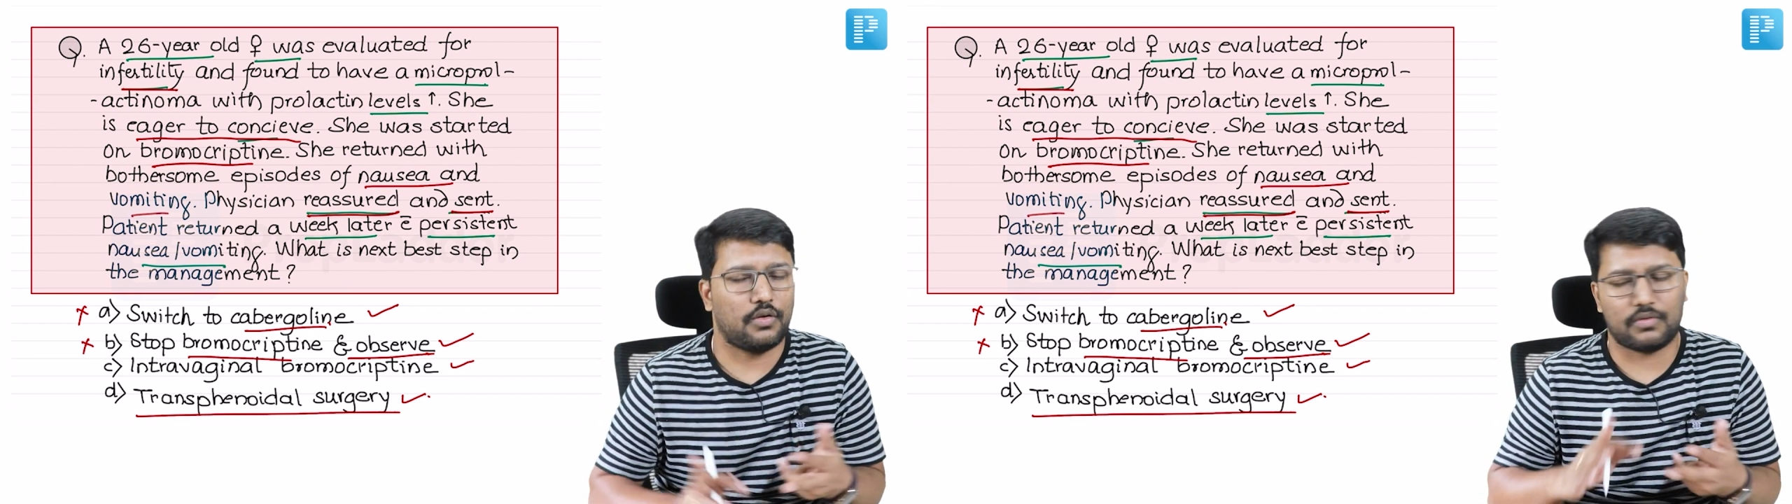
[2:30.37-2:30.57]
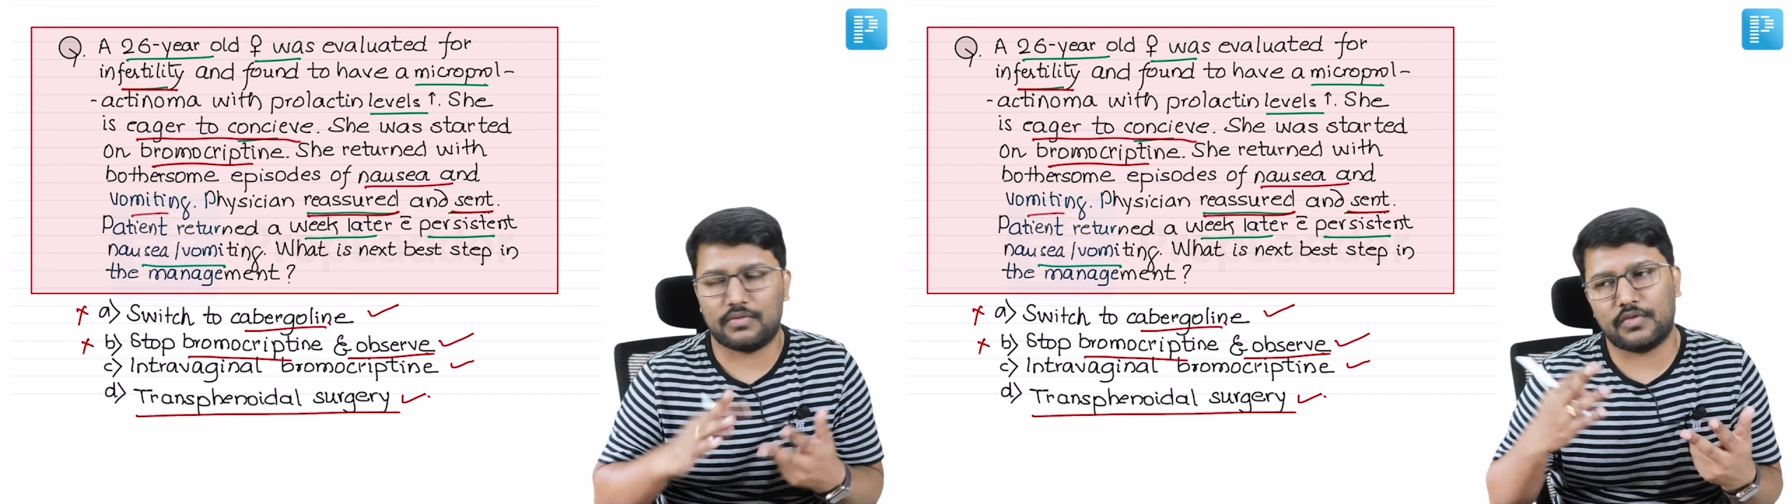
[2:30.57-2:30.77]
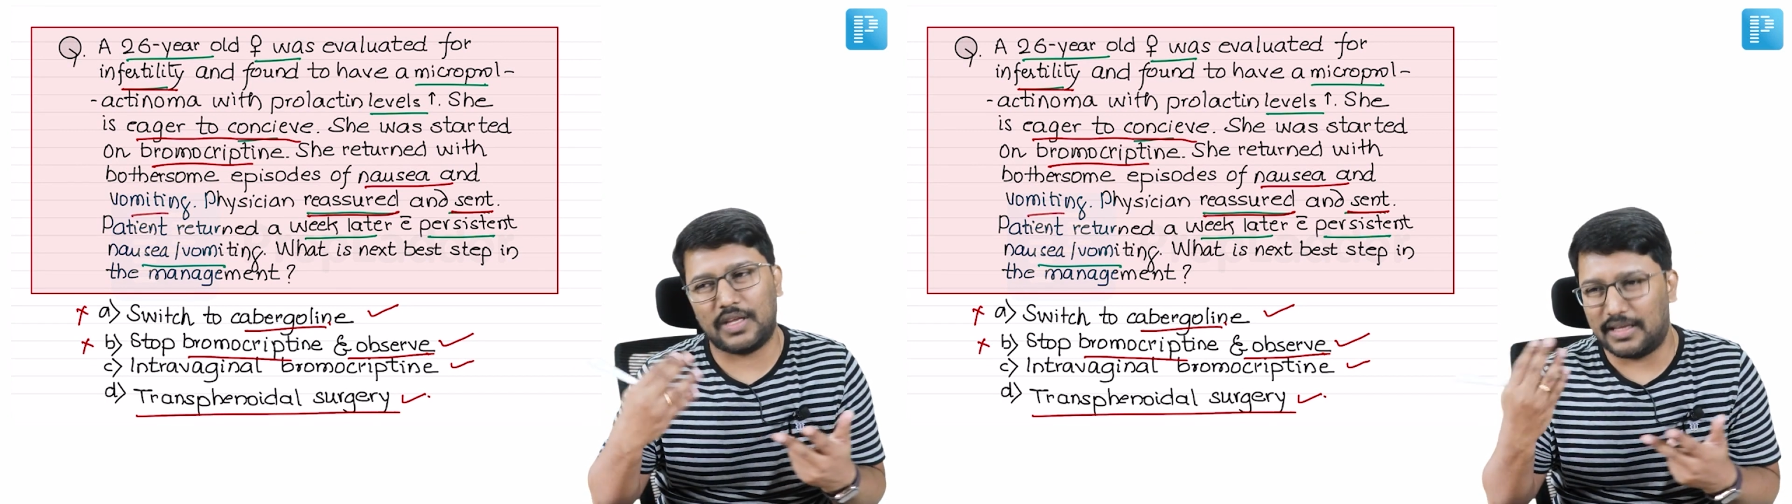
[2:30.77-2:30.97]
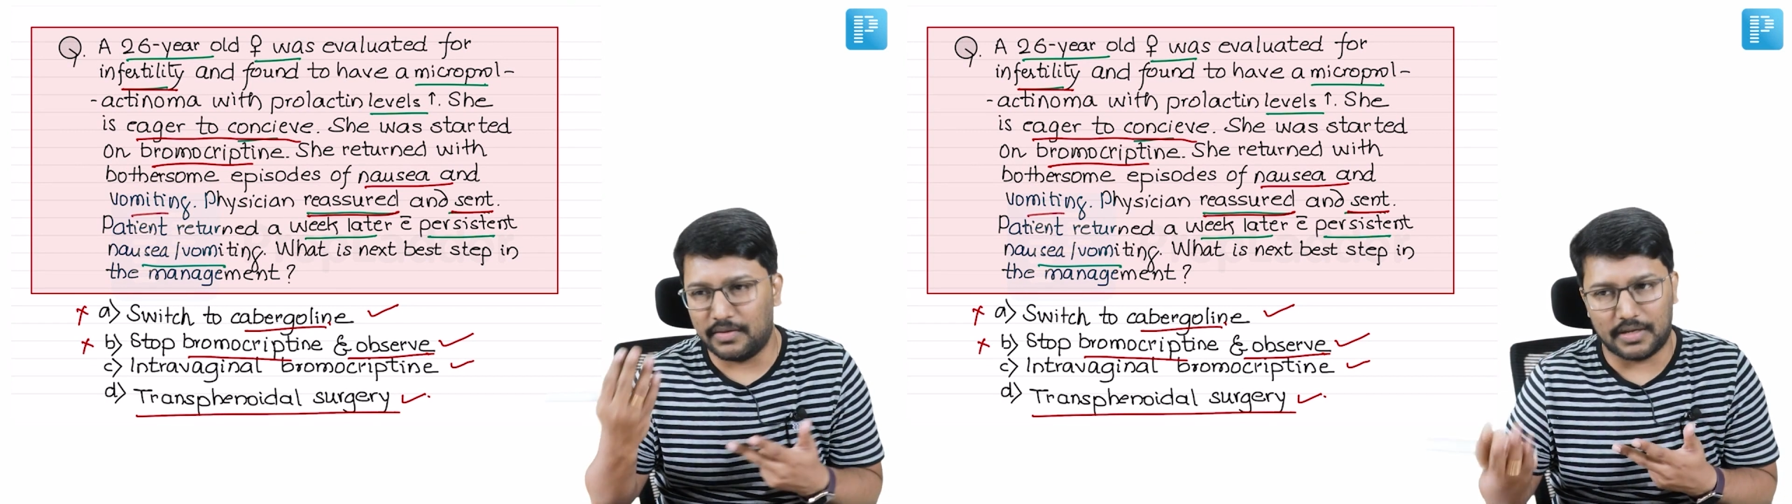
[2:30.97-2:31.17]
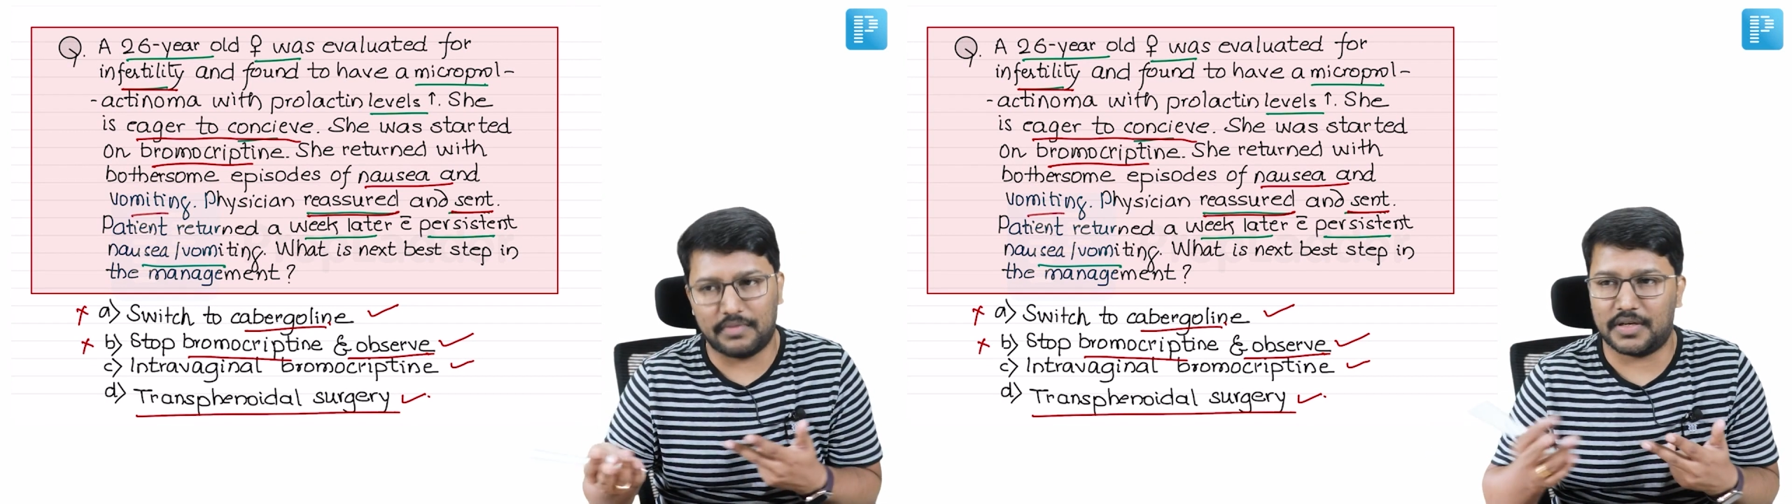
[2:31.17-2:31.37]
Or
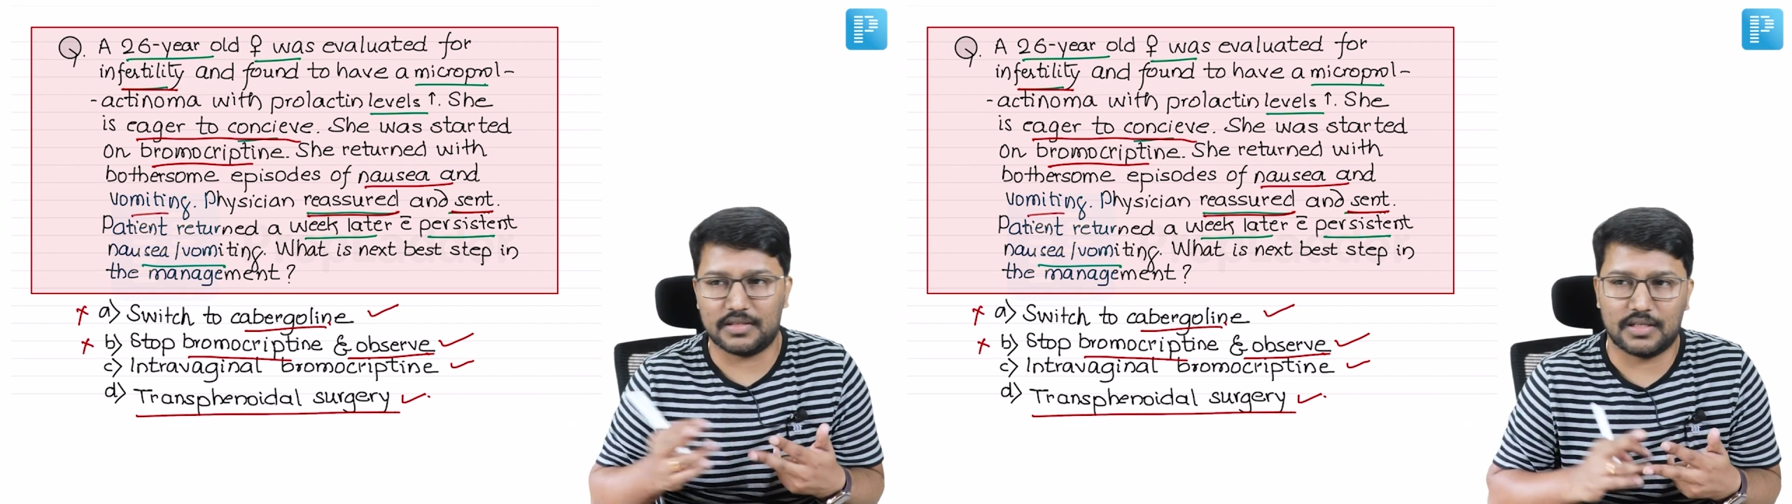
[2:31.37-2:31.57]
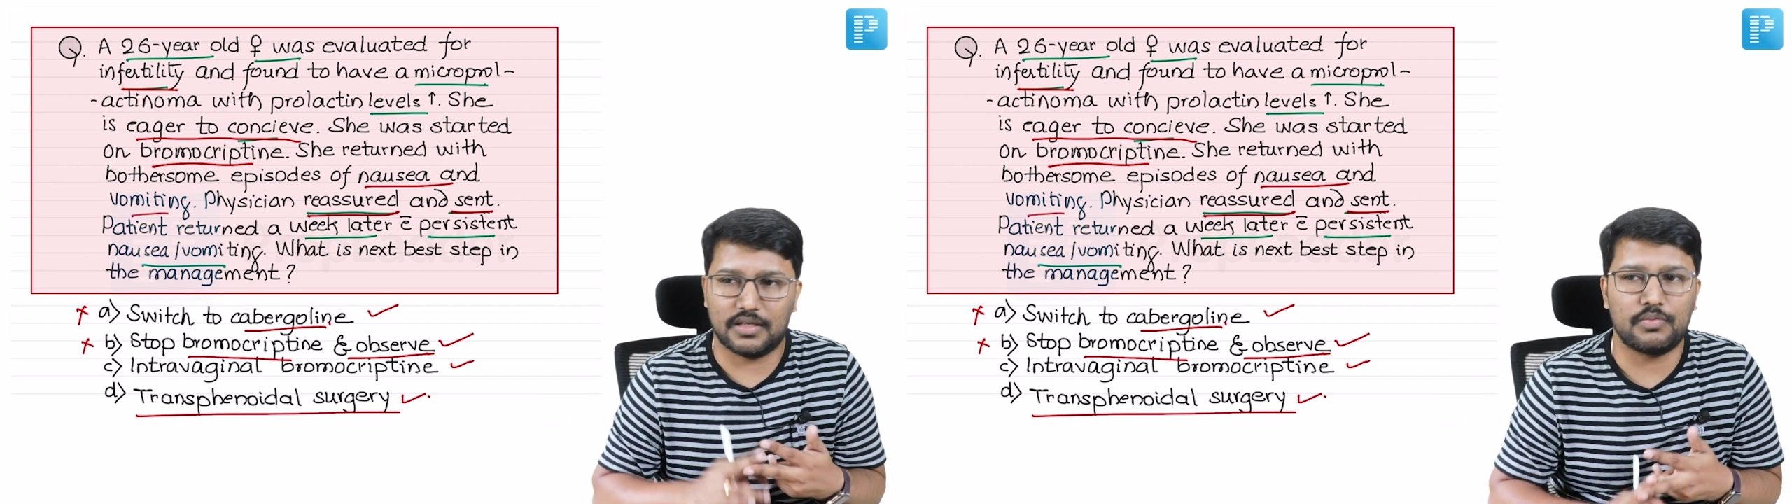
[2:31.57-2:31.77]
even if it is a